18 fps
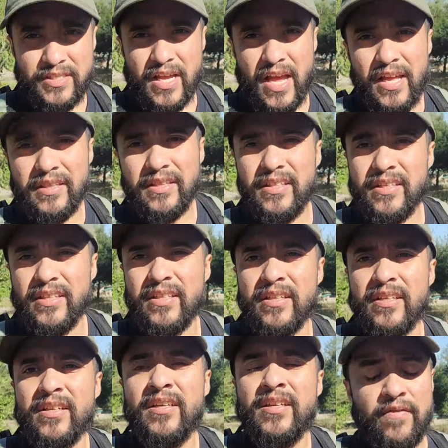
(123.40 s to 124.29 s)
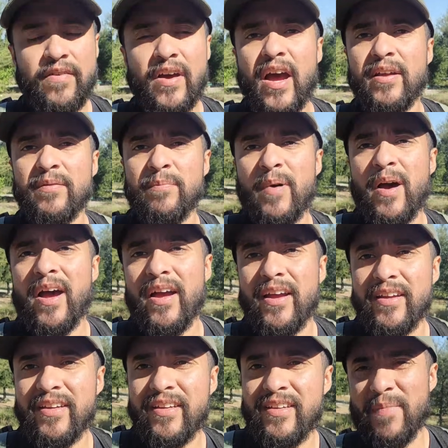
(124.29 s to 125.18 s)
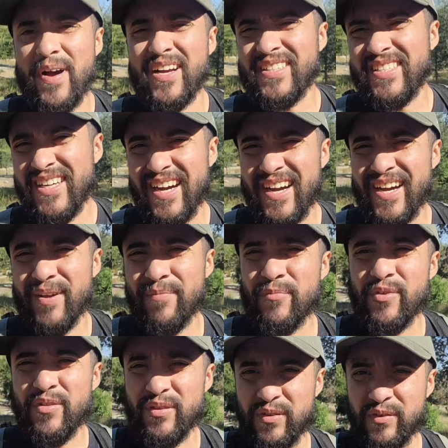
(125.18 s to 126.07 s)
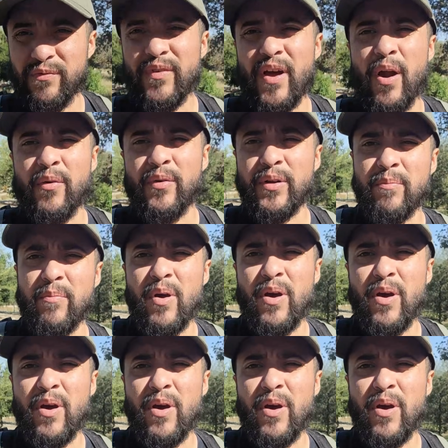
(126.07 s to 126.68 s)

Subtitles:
sadly, I've had my time with a devouring